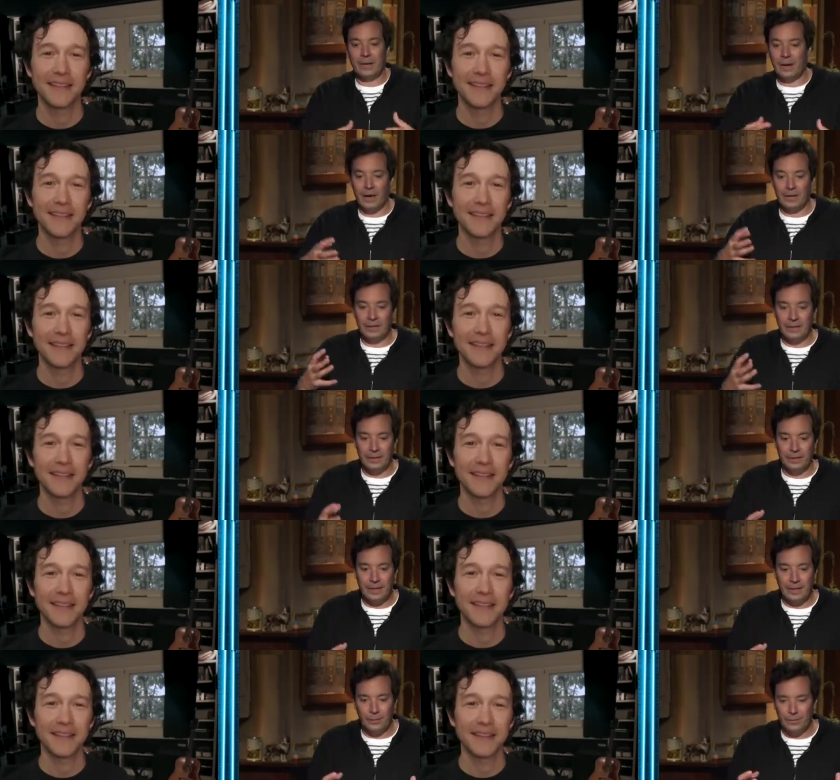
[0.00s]
Speaker 1: on the
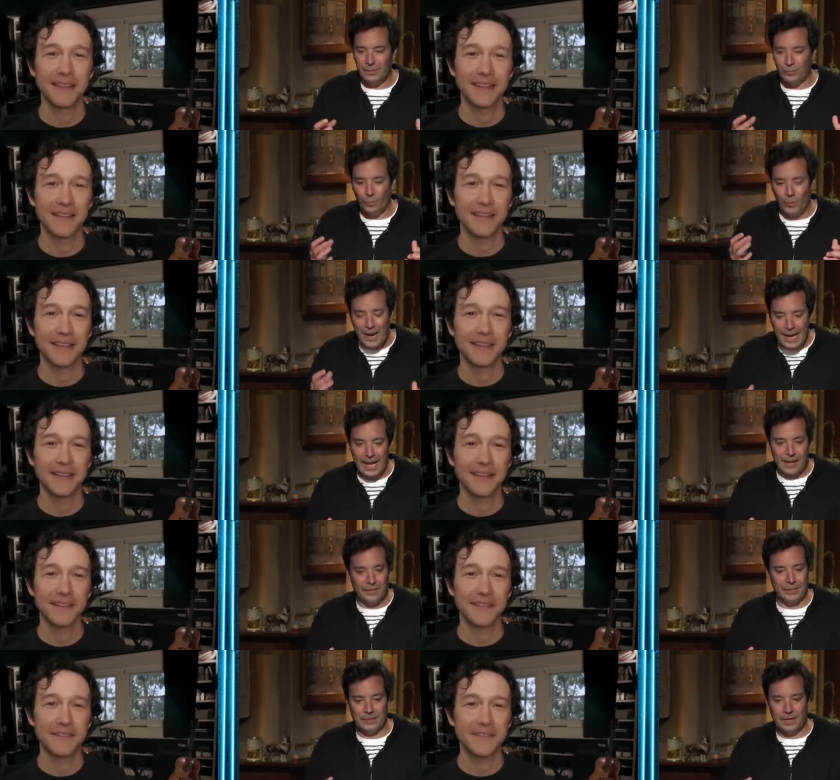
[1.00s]
internet. It was way ahead
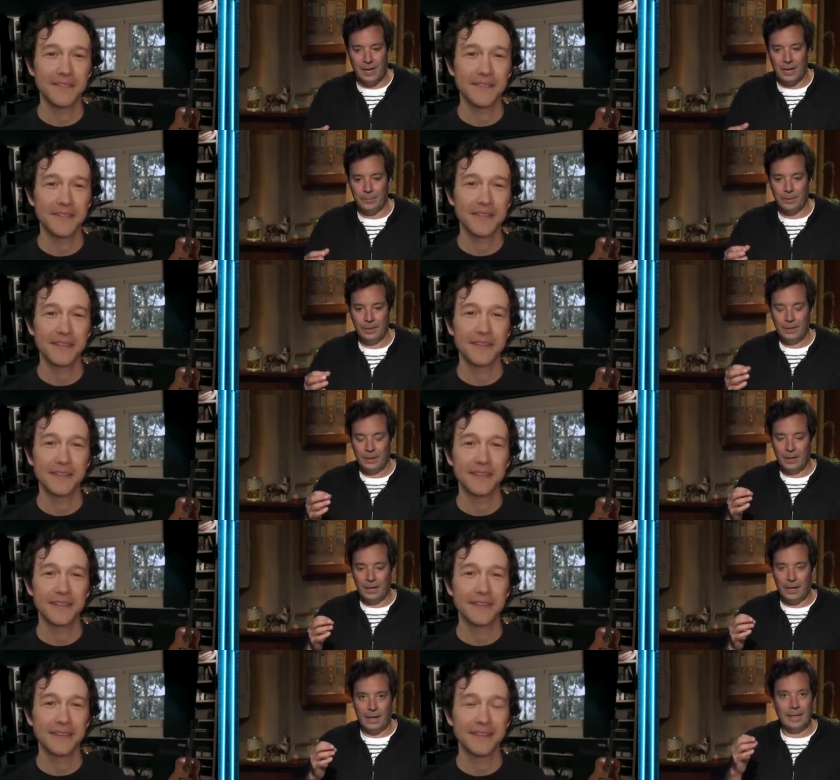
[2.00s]
of its time,
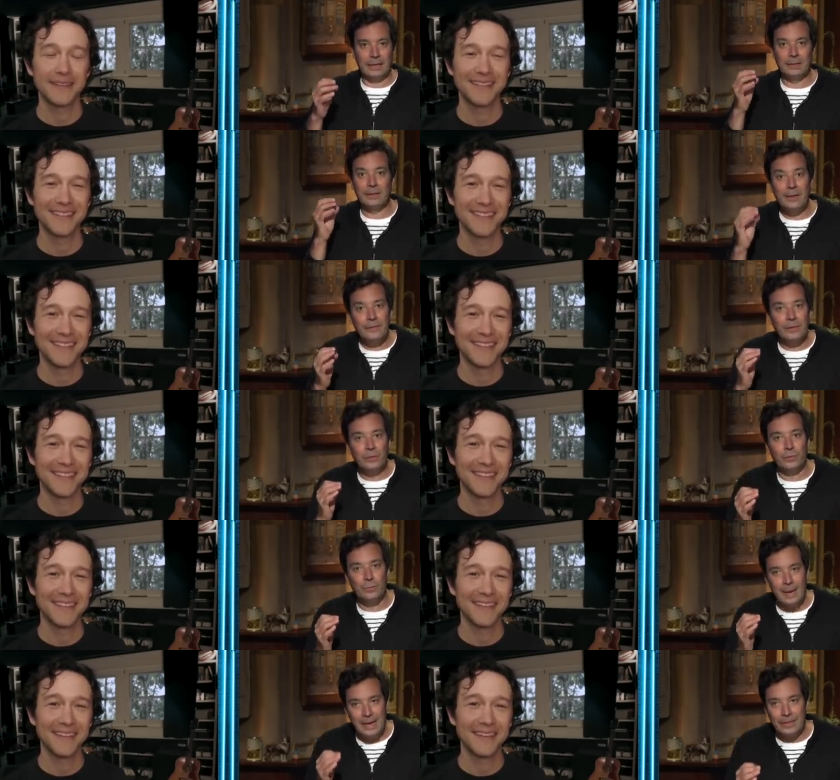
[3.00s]
uh, and I love that you
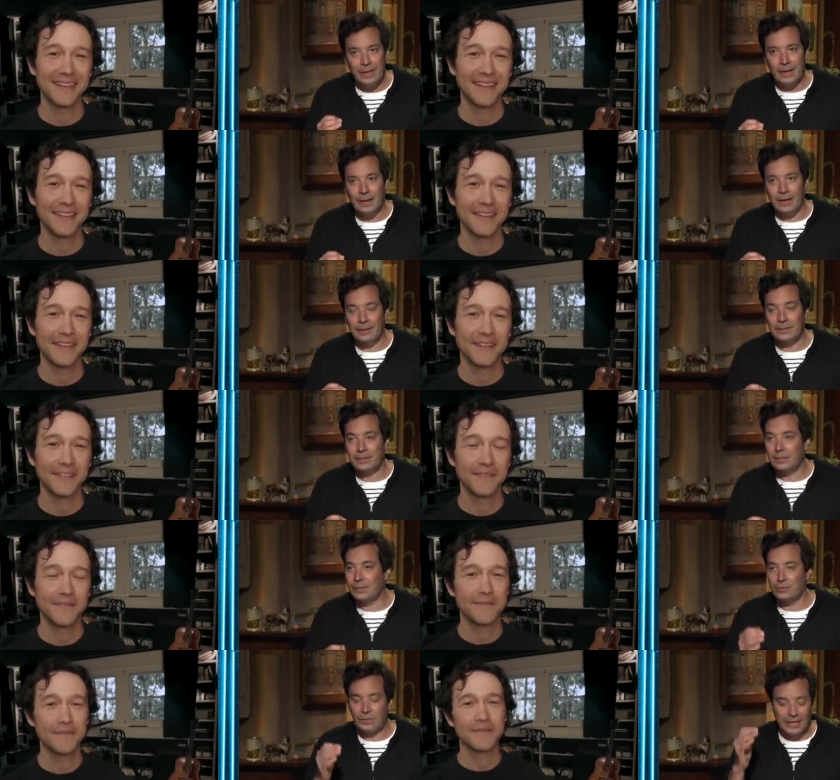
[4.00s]
made that. And I
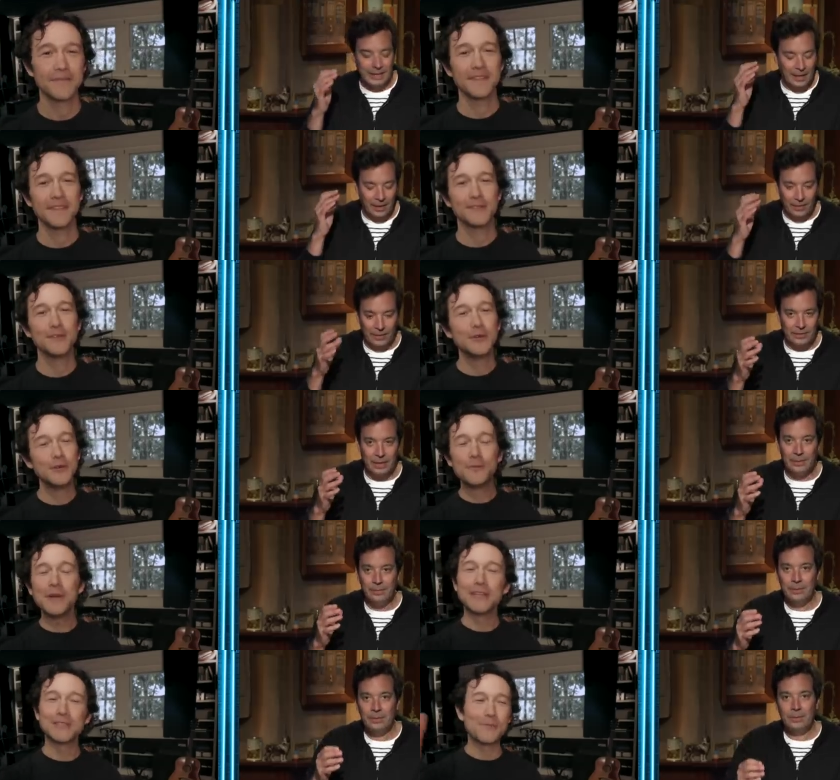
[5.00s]
still check it out. Dude, you've
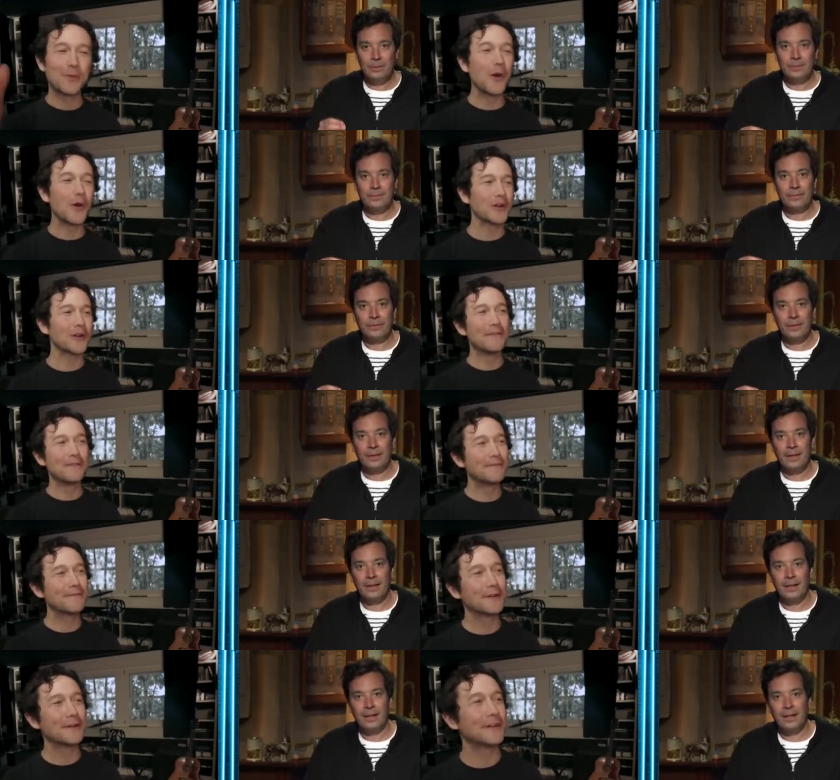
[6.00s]
been
Speaker 2: a supporter of it
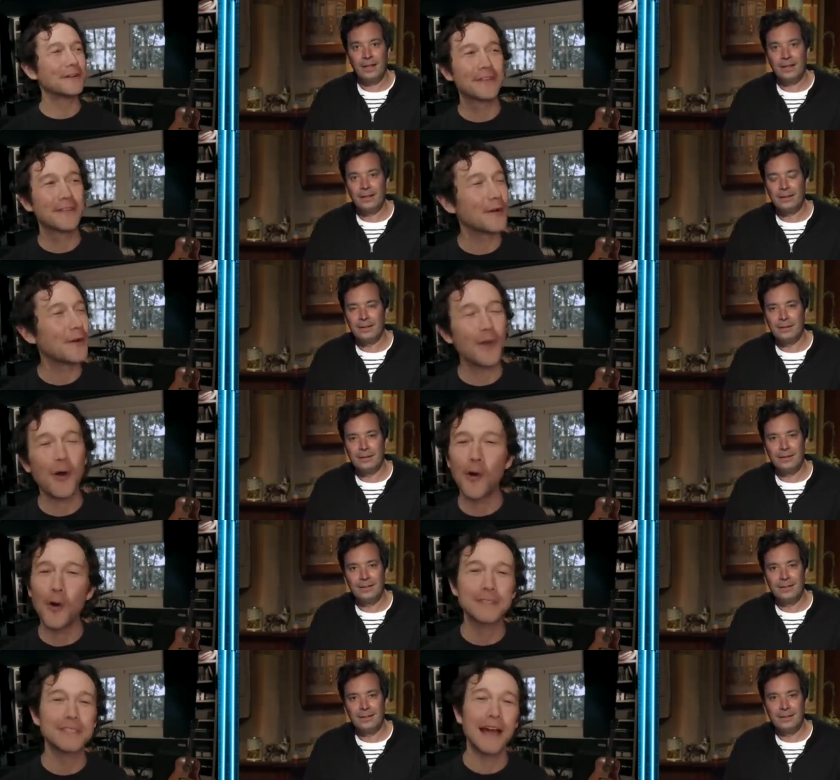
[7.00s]
for the the
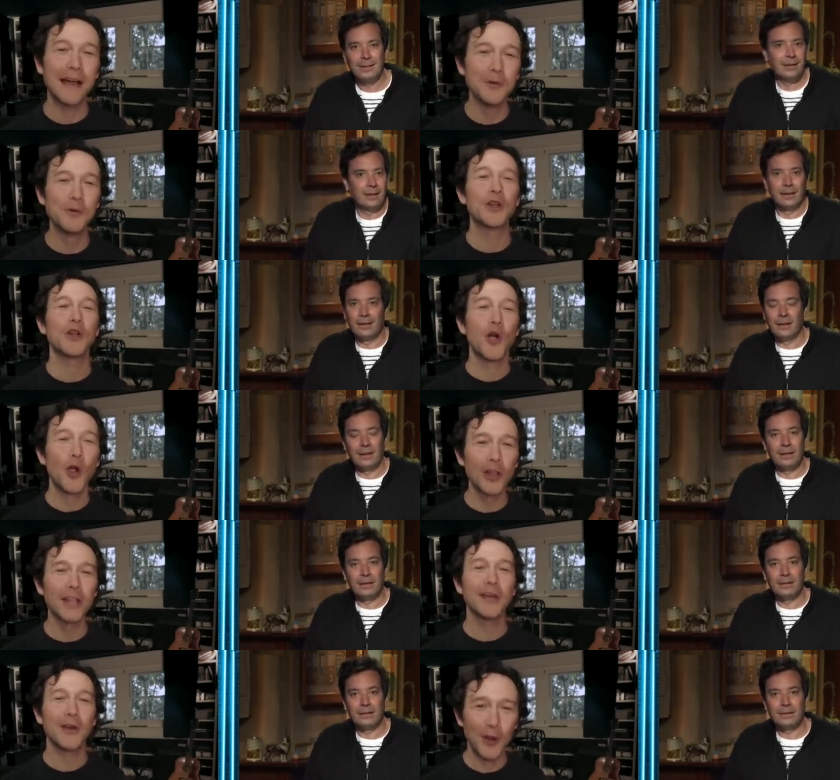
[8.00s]
whole time. You were an
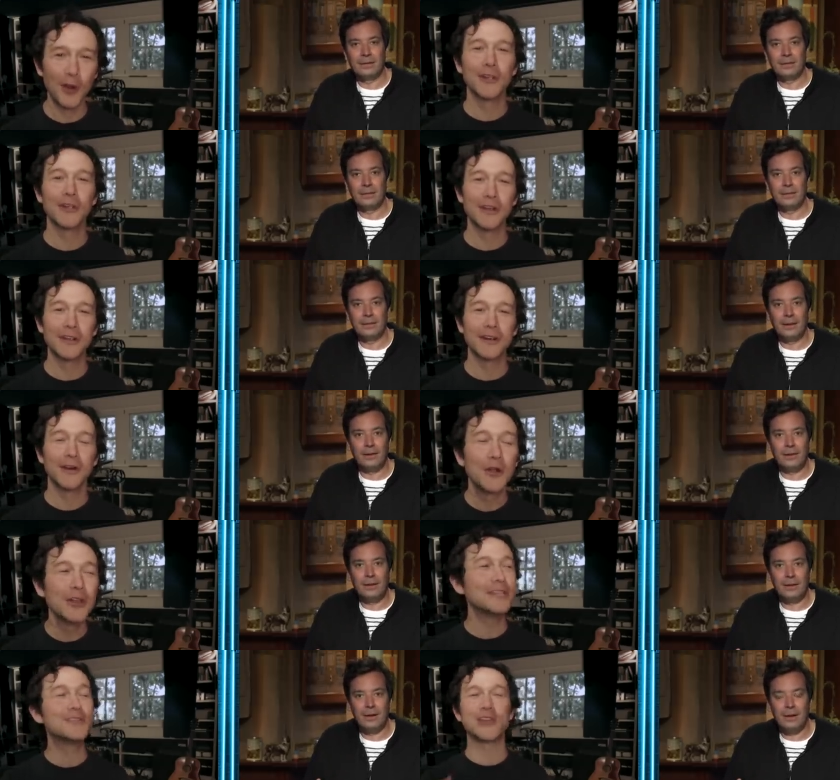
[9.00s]
early, early,
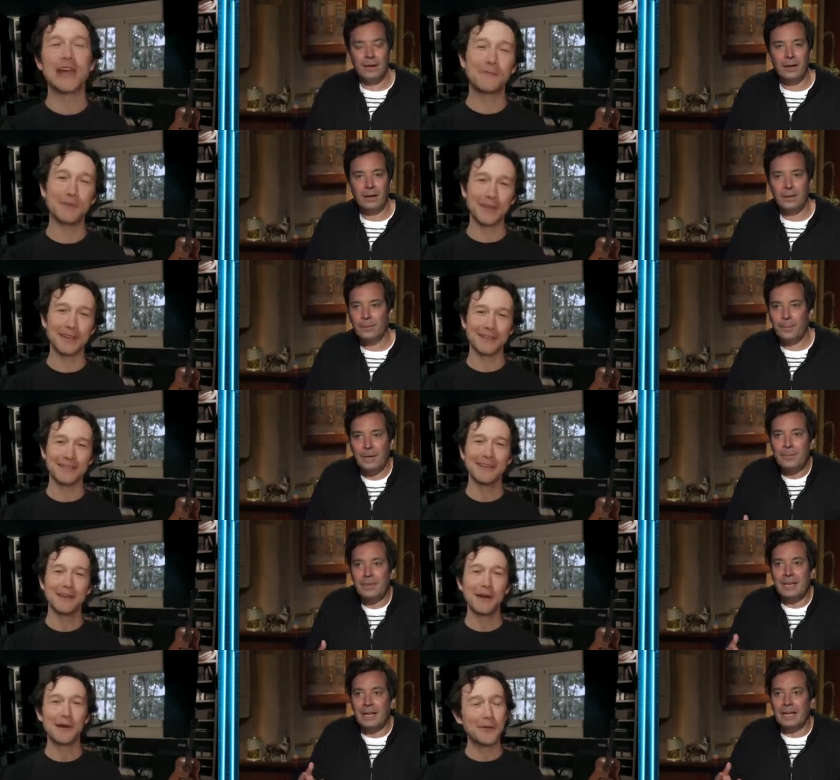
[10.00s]
early champion. But I
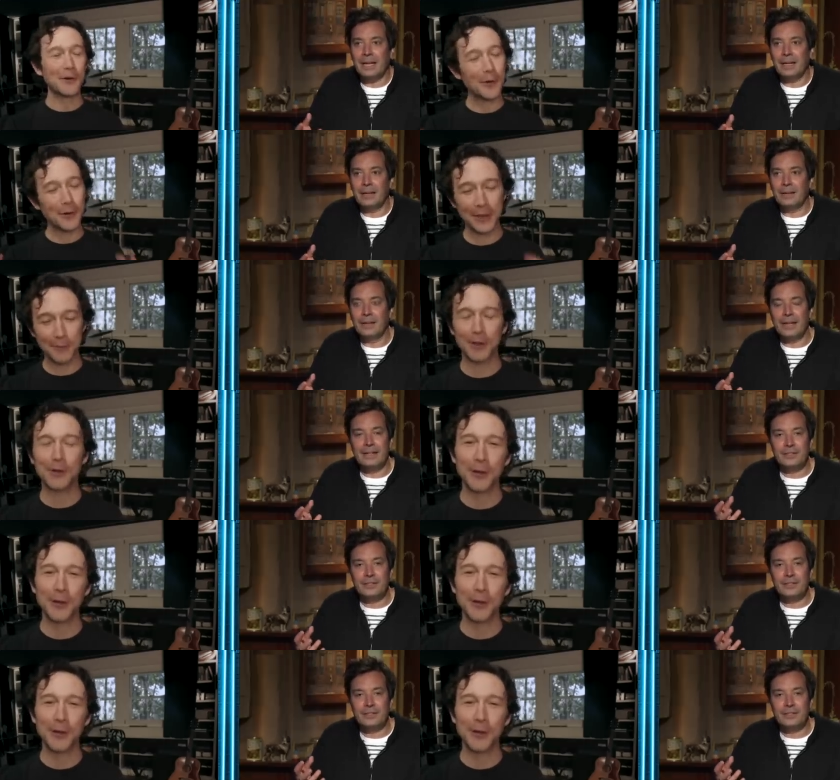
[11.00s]
mean, of the whole HitRecord it's